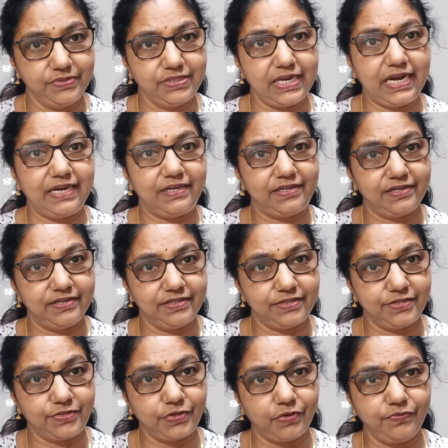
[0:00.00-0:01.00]
enters
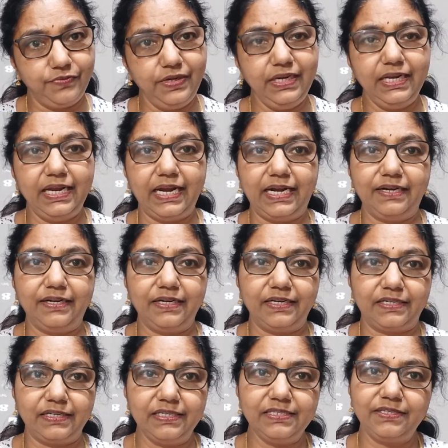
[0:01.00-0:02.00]
the towel and it
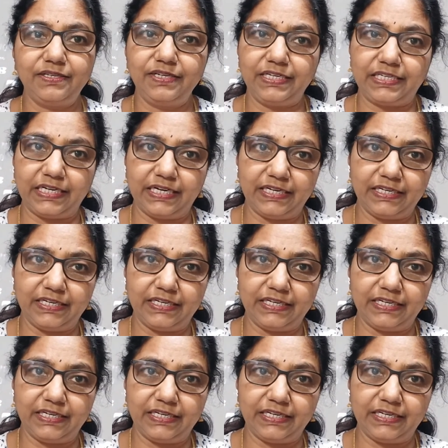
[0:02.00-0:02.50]
is retained